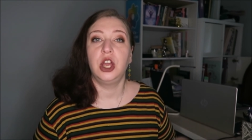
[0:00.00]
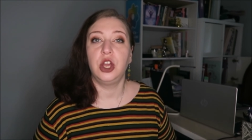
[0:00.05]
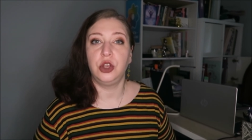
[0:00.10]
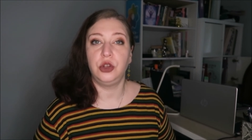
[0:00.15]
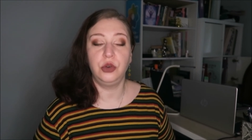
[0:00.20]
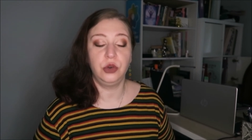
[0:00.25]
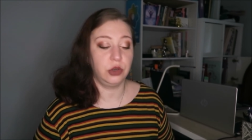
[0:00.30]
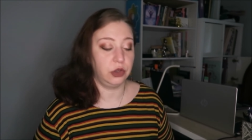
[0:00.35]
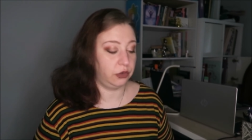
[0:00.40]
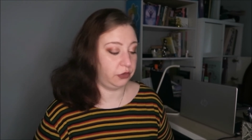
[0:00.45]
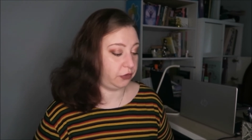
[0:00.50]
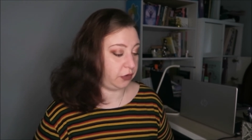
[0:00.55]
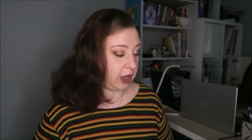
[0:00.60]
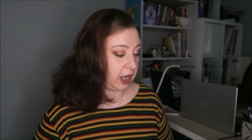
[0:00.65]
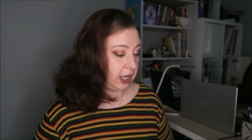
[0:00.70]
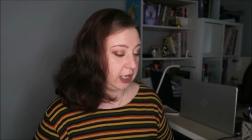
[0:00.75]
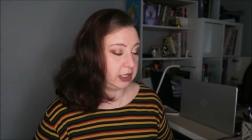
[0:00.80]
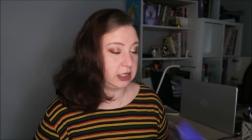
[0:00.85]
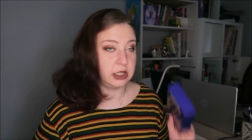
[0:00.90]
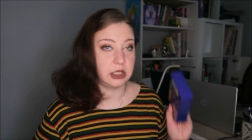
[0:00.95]
you can
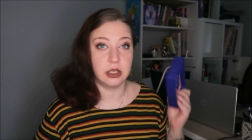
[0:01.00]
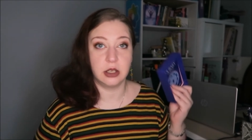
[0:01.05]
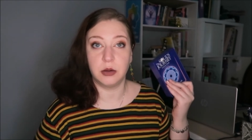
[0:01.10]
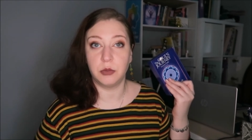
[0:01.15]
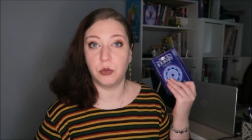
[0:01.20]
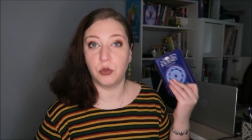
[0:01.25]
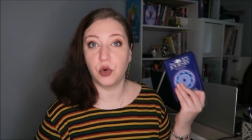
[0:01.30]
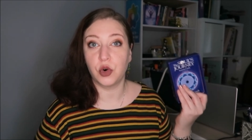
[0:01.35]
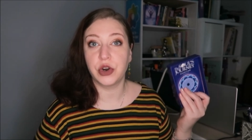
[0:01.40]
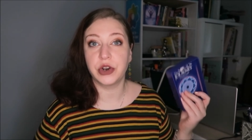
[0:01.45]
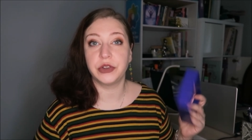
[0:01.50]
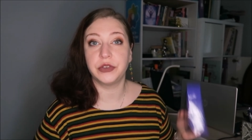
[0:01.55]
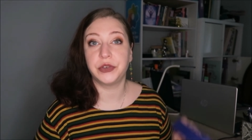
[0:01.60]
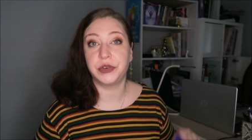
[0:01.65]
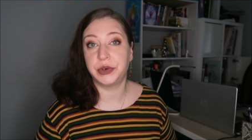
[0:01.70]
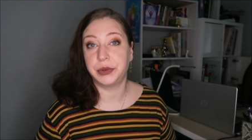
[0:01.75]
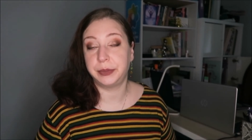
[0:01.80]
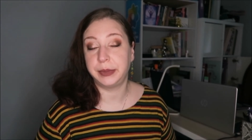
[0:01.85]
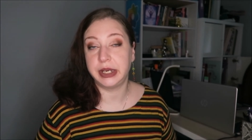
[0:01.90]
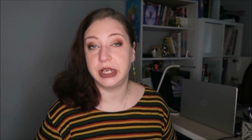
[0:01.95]
find more
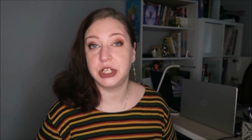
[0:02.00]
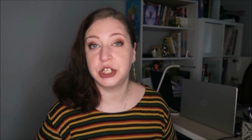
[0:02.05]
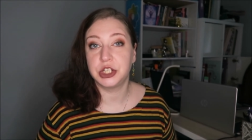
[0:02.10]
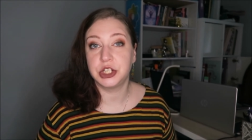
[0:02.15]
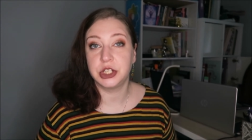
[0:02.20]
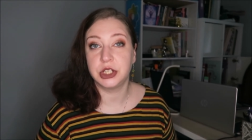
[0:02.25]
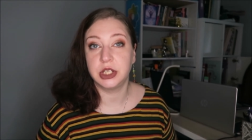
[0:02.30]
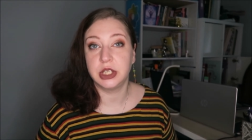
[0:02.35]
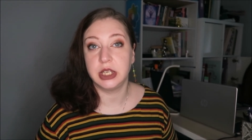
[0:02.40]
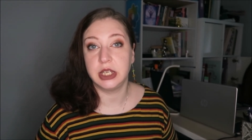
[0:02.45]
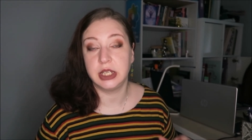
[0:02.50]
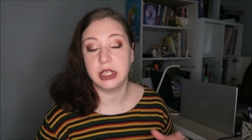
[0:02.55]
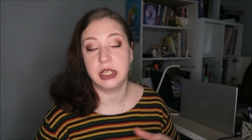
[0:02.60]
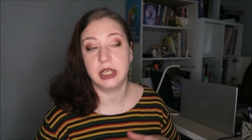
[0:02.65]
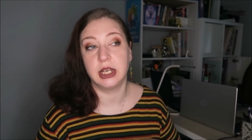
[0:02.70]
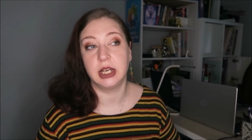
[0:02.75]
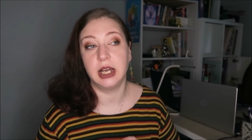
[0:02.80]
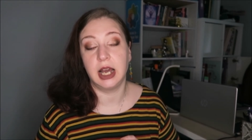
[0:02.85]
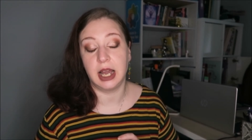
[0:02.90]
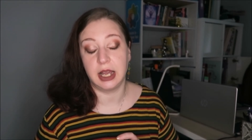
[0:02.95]
information in
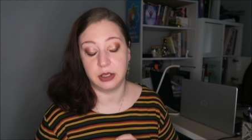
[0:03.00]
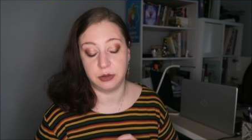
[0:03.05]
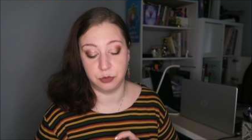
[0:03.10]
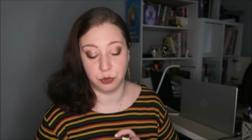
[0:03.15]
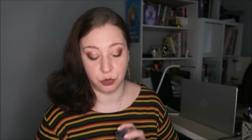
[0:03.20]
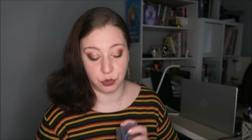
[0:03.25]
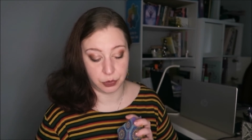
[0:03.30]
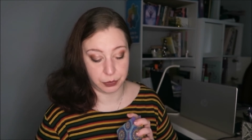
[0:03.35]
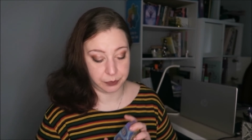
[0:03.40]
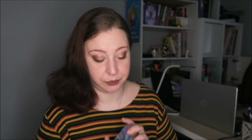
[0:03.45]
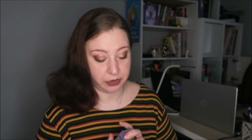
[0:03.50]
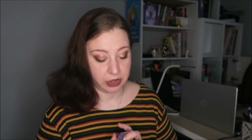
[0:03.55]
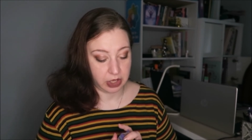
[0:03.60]
a guidebook.